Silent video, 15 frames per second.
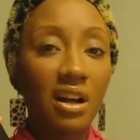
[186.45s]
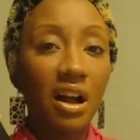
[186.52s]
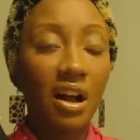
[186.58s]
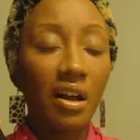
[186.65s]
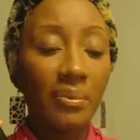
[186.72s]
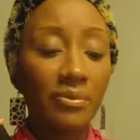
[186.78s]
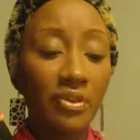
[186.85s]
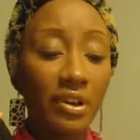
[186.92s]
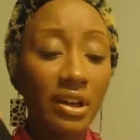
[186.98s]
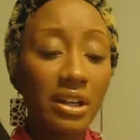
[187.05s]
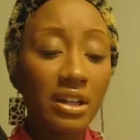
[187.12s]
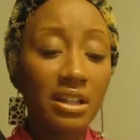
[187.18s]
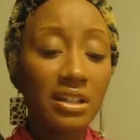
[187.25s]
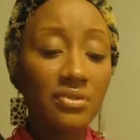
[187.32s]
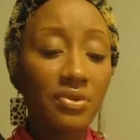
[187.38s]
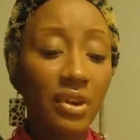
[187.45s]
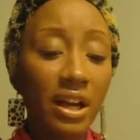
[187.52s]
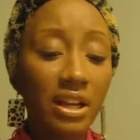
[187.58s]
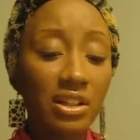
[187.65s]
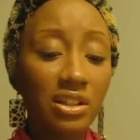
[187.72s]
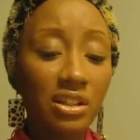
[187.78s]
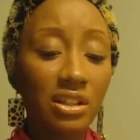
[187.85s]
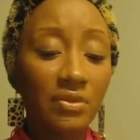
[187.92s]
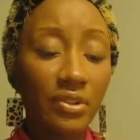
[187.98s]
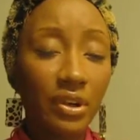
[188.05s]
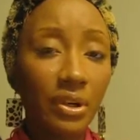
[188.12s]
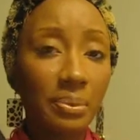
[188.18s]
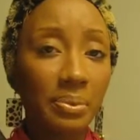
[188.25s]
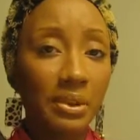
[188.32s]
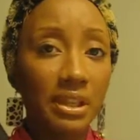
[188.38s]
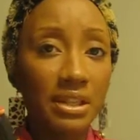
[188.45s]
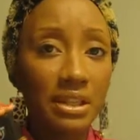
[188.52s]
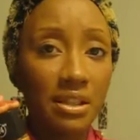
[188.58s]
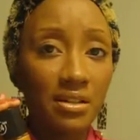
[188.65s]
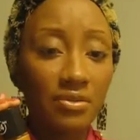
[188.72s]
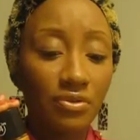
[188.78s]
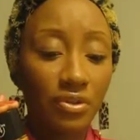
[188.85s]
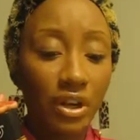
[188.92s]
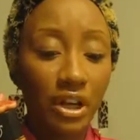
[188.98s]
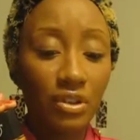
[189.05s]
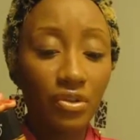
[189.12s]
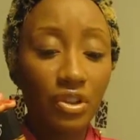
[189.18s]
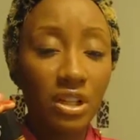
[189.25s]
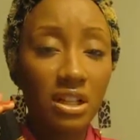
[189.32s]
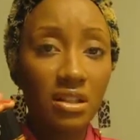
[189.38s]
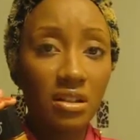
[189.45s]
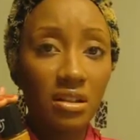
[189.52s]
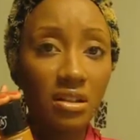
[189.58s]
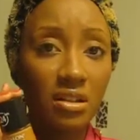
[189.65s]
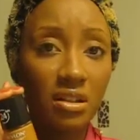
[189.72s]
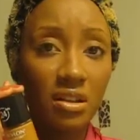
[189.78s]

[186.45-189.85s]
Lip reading: It's actually very pleasant fragrance.